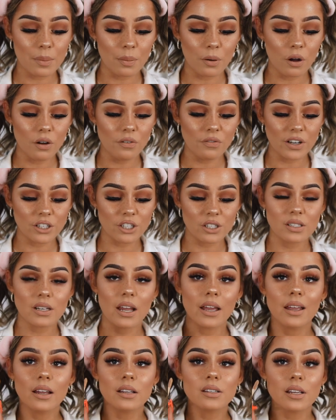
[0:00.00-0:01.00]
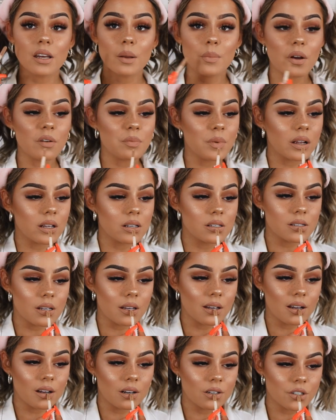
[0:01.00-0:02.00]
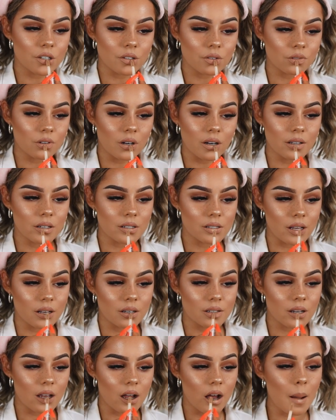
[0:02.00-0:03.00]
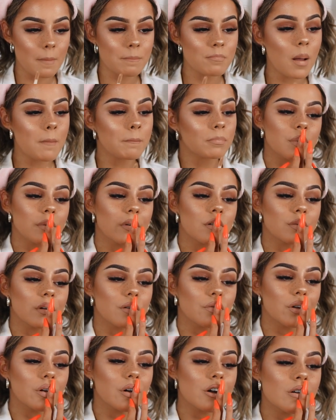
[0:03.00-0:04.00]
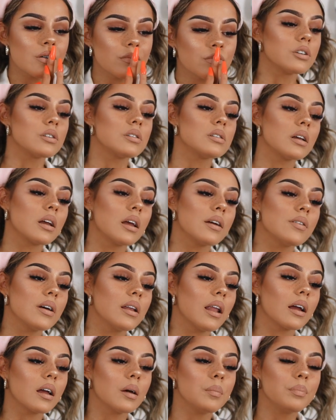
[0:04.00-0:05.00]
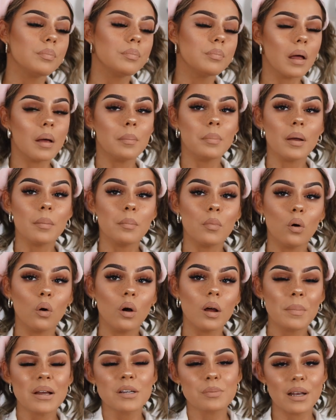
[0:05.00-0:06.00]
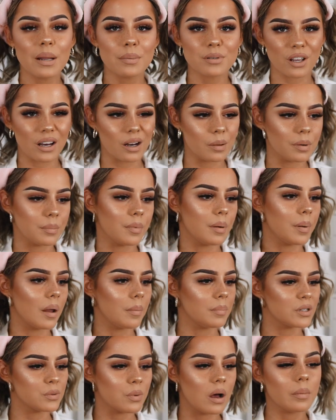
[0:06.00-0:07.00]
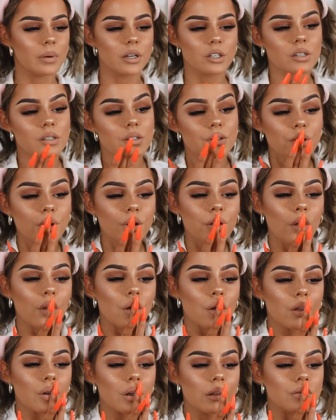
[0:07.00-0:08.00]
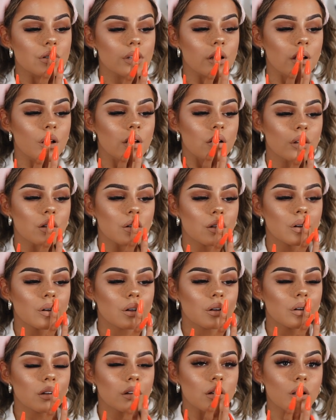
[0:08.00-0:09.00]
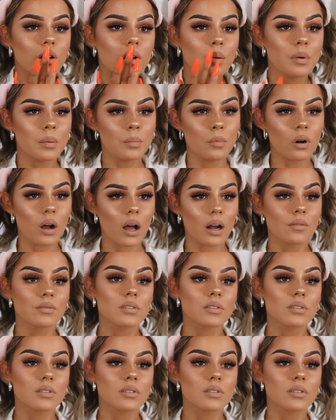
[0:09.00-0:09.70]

lip off, I just take a teeny bit of my concealer, just right in the center. Pop it with my finger, just to give it like a bit more. It makes my lips look a little bit more plump as well, but it just gives it a little bit more kind